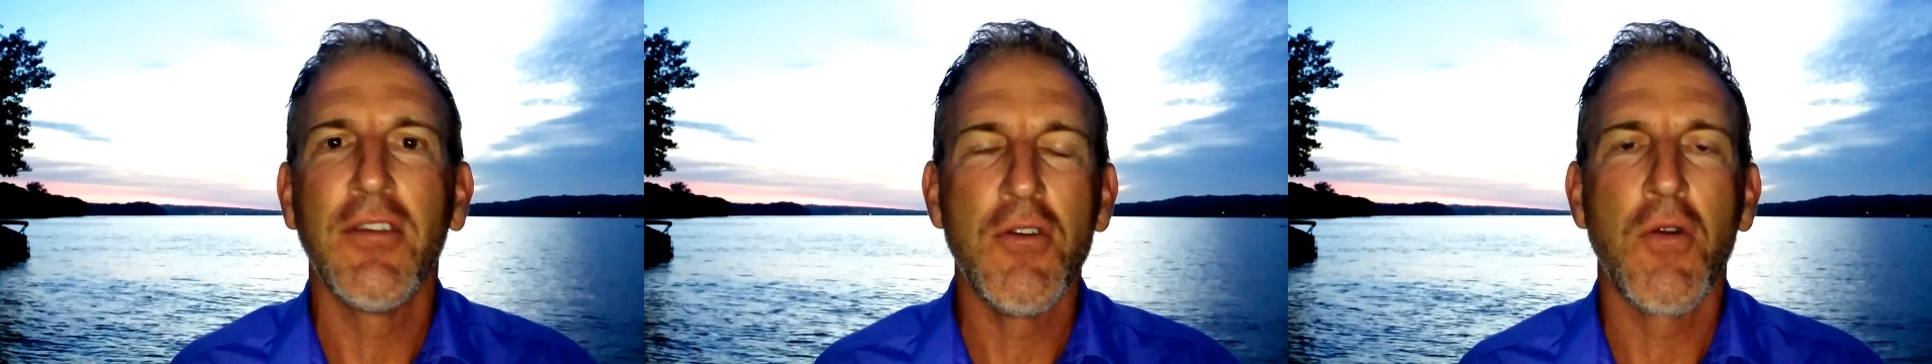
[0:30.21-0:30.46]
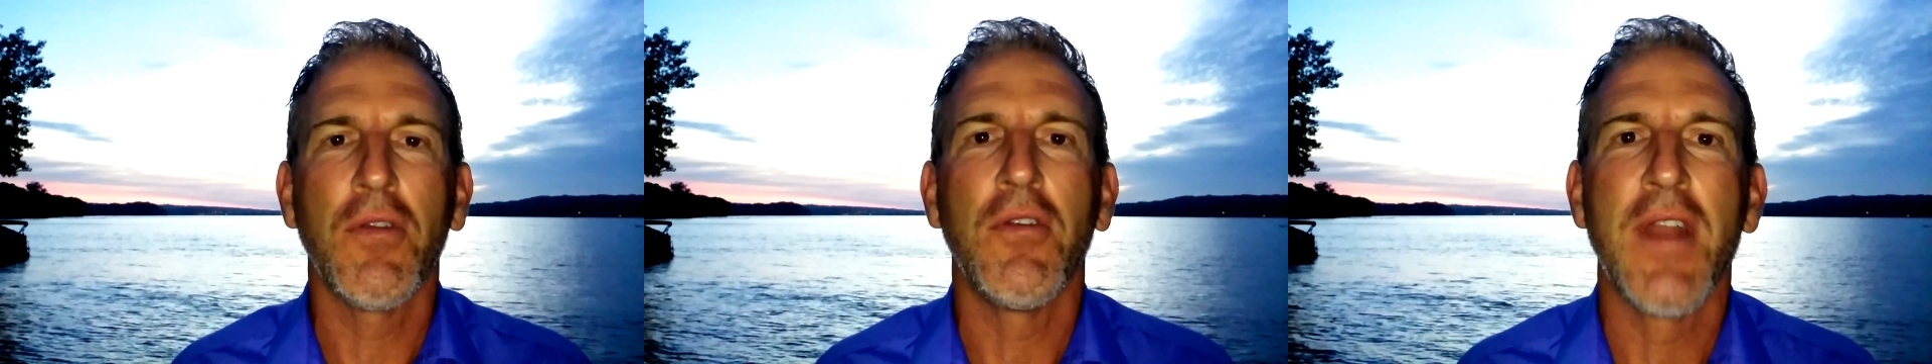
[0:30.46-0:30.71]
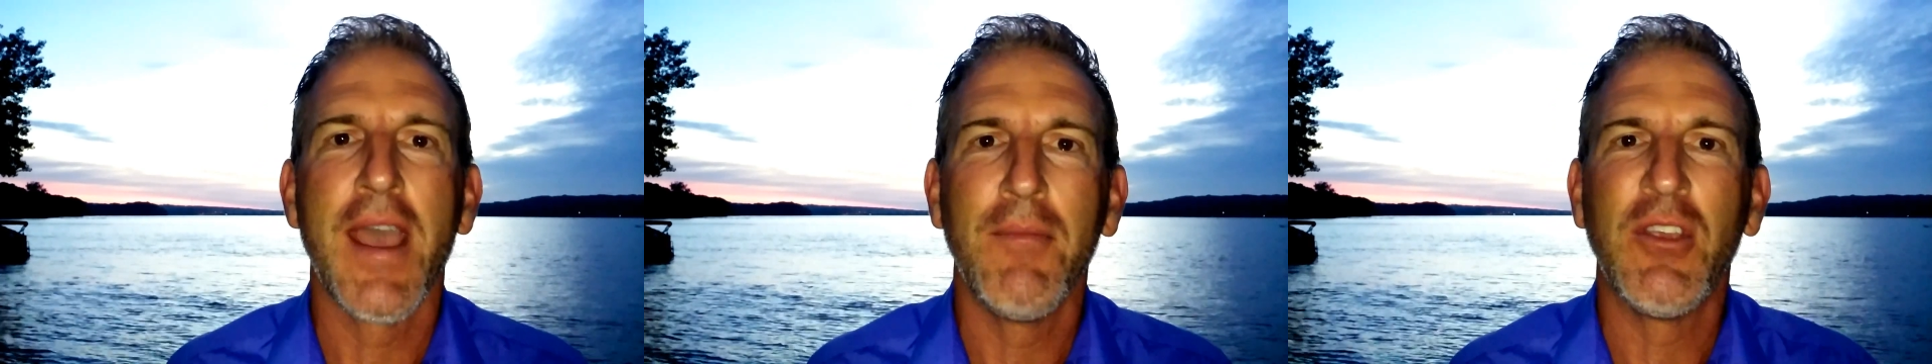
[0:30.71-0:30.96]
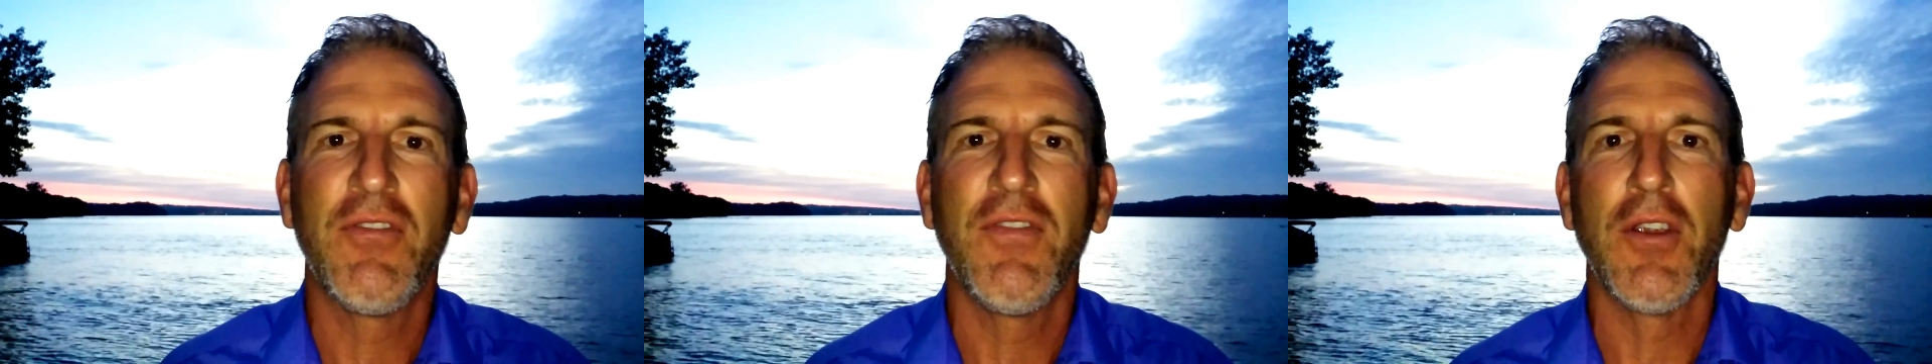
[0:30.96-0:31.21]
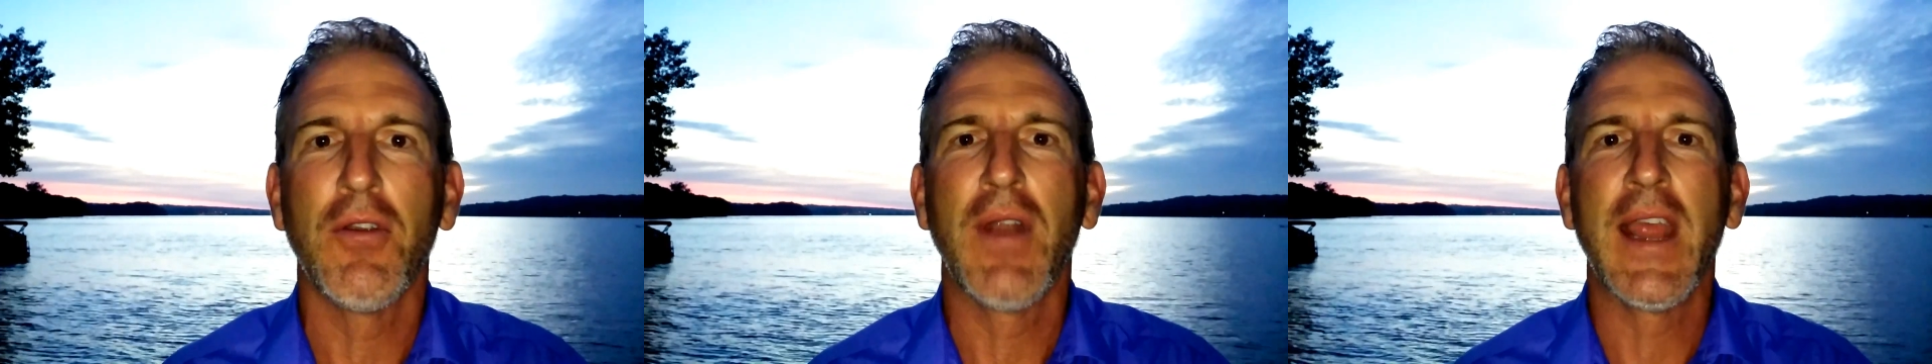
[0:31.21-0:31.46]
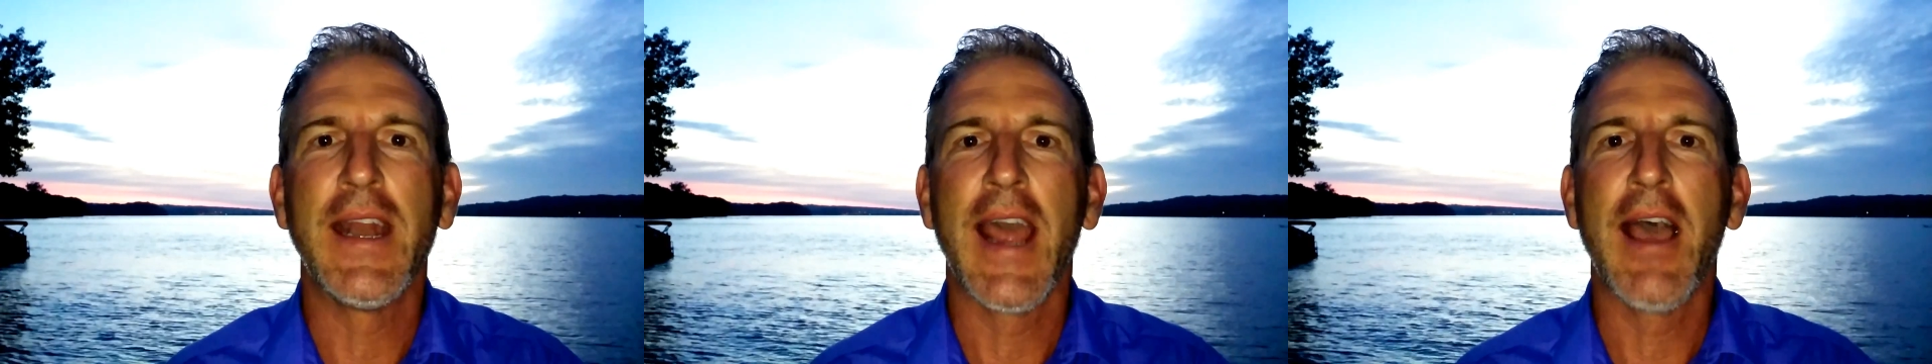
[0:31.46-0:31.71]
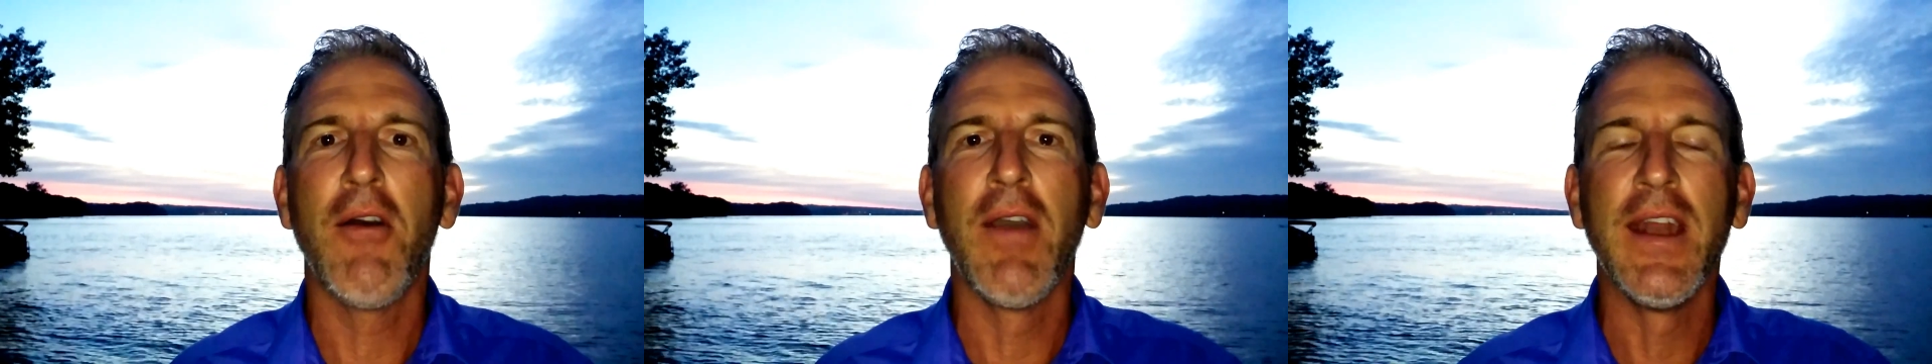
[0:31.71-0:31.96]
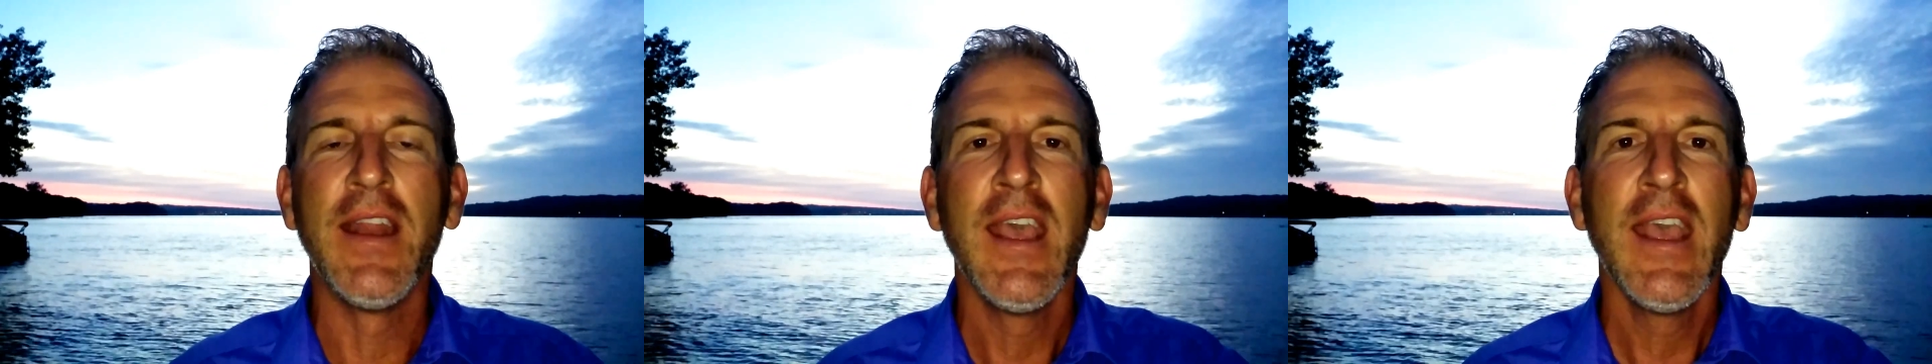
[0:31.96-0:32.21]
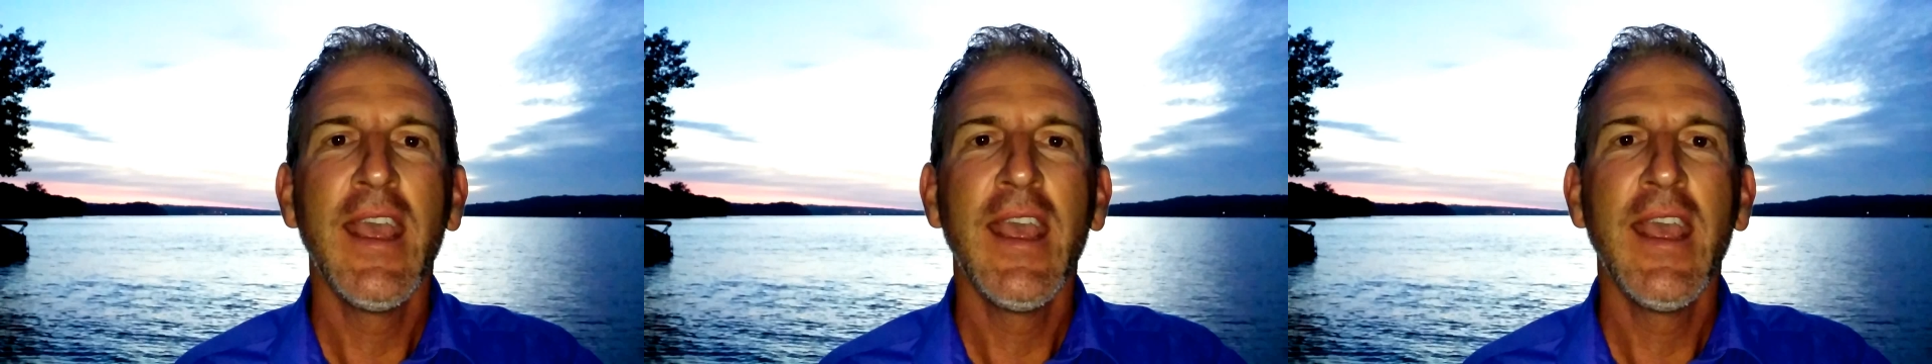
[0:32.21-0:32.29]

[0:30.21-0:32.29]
the Northern Hemisphere right now. And